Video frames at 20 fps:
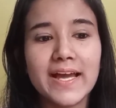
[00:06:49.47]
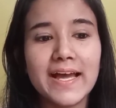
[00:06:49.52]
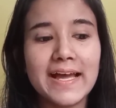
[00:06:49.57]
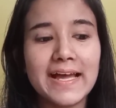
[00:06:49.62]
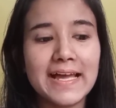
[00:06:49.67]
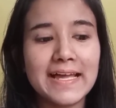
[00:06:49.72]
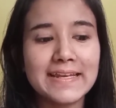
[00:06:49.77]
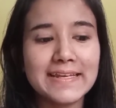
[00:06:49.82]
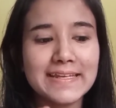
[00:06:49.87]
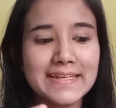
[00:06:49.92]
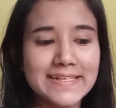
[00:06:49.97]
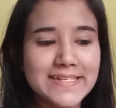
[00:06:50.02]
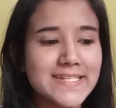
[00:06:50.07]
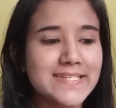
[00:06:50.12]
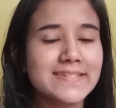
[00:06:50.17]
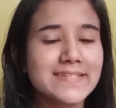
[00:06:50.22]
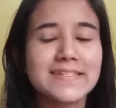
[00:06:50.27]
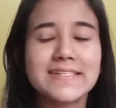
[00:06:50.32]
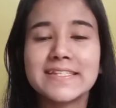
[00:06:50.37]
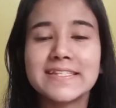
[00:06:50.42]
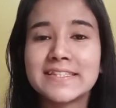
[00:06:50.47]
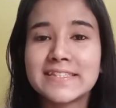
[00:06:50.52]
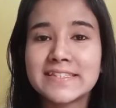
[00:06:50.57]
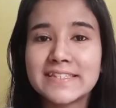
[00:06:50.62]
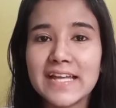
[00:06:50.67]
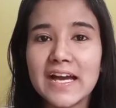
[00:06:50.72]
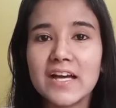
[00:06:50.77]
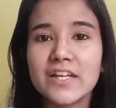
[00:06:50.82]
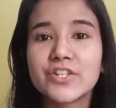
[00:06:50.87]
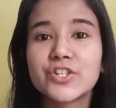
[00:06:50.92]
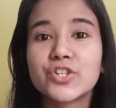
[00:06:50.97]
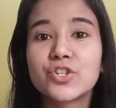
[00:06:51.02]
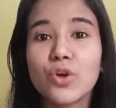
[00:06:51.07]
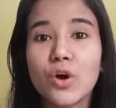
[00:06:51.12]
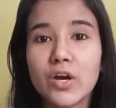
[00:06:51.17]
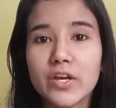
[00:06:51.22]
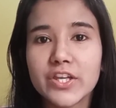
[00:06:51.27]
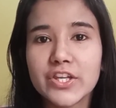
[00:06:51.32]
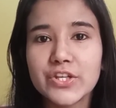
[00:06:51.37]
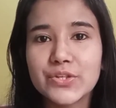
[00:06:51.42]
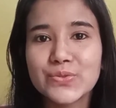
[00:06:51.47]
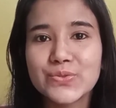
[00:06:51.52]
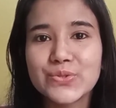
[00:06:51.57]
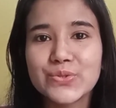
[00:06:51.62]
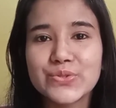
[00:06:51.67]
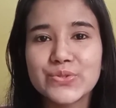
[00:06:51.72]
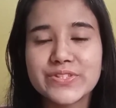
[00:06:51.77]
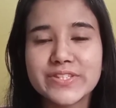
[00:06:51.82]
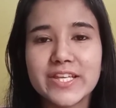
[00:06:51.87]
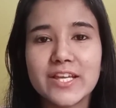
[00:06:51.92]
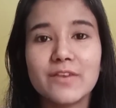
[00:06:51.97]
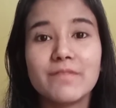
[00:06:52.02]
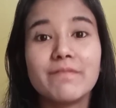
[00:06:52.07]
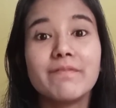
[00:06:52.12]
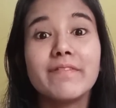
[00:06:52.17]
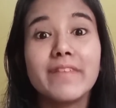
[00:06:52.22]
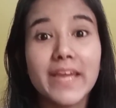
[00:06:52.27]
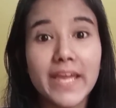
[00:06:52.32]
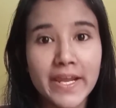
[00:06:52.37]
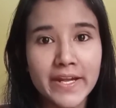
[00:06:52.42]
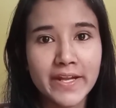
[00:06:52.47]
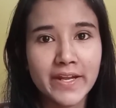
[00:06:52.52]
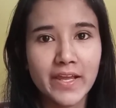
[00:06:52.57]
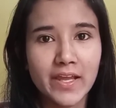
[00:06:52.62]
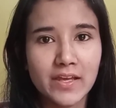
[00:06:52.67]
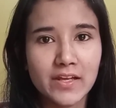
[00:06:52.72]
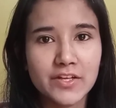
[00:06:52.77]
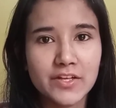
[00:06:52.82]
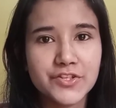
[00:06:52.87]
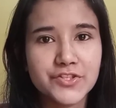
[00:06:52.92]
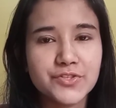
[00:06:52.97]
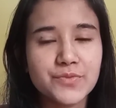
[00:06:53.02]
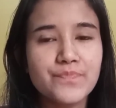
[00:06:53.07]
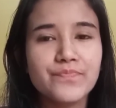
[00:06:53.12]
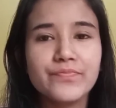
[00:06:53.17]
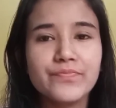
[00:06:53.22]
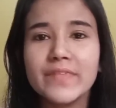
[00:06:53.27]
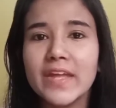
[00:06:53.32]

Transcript: and it is start talking to yourself in English.